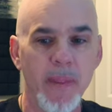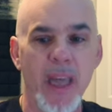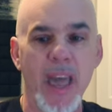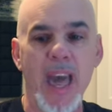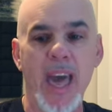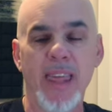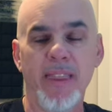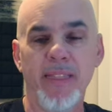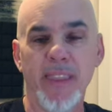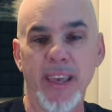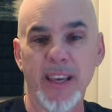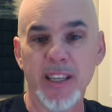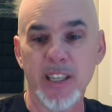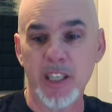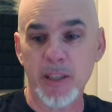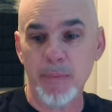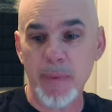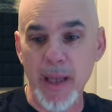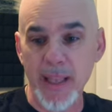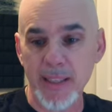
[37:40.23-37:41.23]
And the
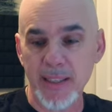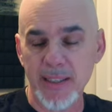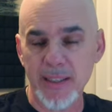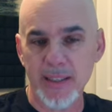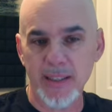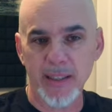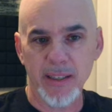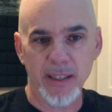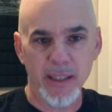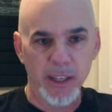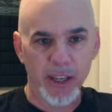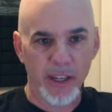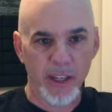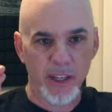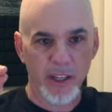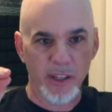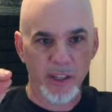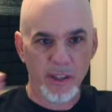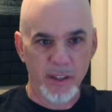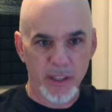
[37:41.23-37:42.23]
expense
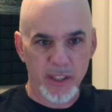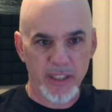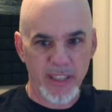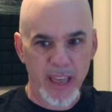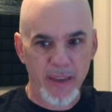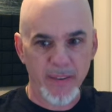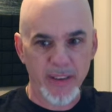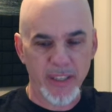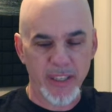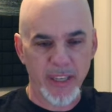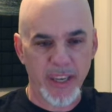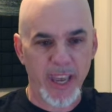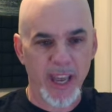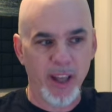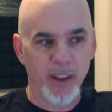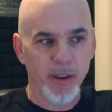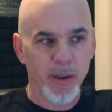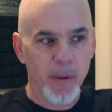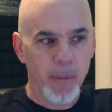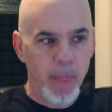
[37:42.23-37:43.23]
savings
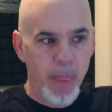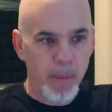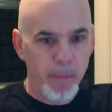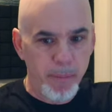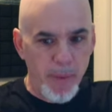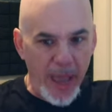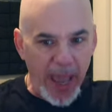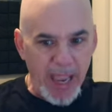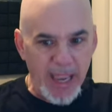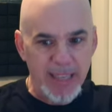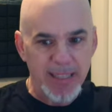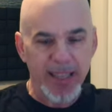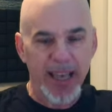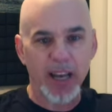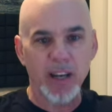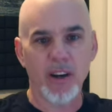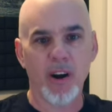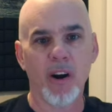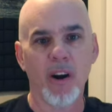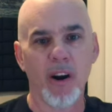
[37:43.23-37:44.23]
account pays
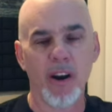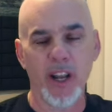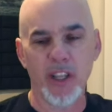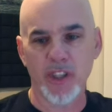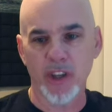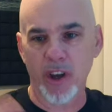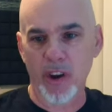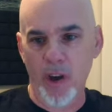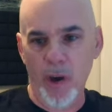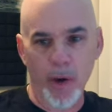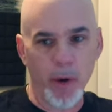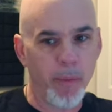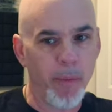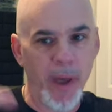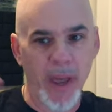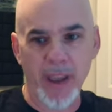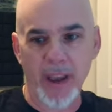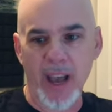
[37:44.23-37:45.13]
that card. It's on auto pay.